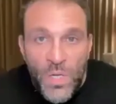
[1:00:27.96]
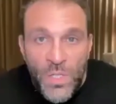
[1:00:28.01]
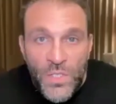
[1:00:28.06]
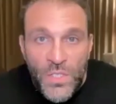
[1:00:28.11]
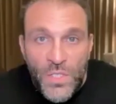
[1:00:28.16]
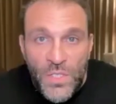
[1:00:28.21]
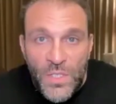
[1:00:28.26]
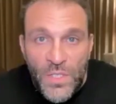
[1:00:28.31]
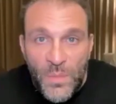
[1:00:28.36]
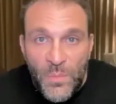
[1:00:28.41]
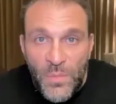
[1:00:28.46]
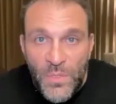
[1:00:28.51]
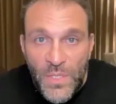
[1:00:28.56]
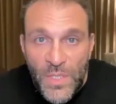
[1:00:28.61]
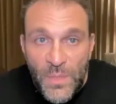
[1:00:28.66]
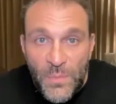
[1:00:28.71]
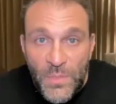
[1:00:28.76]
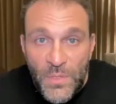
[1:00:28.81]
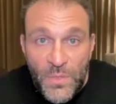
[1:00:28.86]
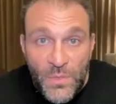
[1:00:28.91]
watching a couple of
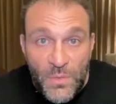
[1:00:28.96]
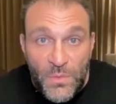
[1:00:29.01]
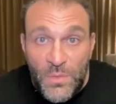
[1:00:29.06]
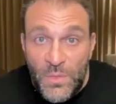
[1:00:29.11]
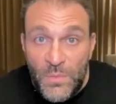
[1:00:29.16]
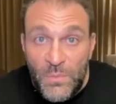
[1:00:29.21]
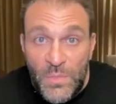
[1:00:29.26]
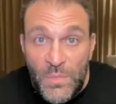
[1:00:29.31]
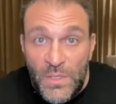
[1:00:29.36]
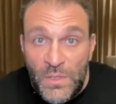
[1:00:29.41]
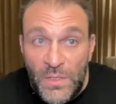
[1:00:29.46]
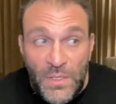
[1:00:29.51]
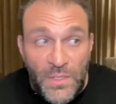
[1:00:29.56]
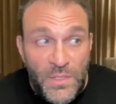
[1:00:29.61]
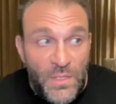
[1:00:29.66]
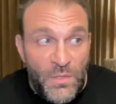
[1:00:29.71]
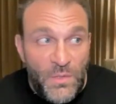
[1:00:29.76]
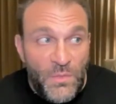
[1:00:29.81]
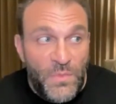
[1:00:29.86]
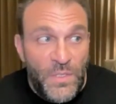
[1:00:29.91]
the episodes and being like
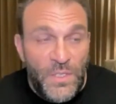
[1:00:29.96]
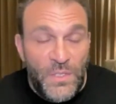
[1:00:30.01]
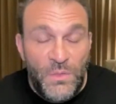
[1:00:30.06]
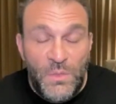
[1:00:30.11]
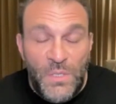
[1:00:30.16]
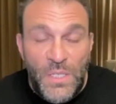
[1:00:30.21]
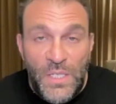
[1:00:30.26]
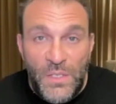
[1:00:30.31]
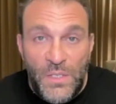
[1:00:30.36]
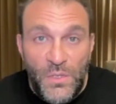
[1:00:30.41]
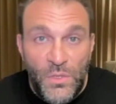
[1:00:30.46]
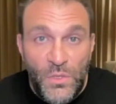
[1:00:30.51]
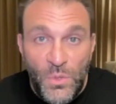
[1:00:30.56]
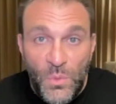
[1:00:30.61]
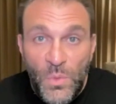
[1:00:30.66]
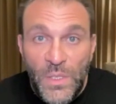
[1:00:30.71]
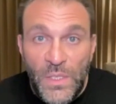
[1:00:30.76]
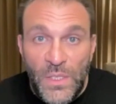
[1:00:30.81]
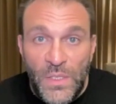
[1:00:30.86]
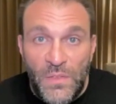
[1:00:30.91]
terrified. You can't
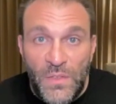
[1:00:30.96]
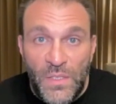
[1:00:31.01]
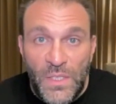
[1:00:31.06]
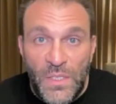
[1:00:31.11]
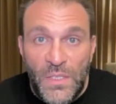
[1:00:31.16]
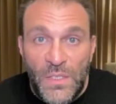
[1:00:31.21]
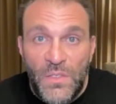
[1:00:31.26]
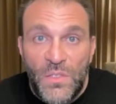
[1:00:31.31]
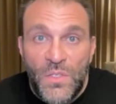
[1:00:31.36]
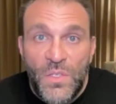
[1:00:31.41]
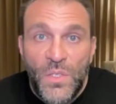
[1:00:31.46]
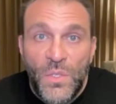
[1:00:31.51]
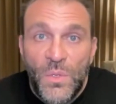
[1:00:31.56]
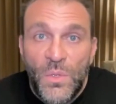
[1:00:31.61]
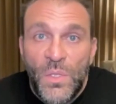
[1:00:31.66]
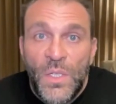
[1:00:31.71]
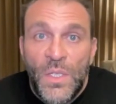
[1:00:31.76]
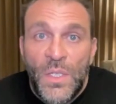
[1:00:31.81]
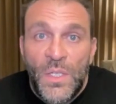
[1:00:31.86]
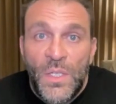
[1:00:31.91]
do anything. So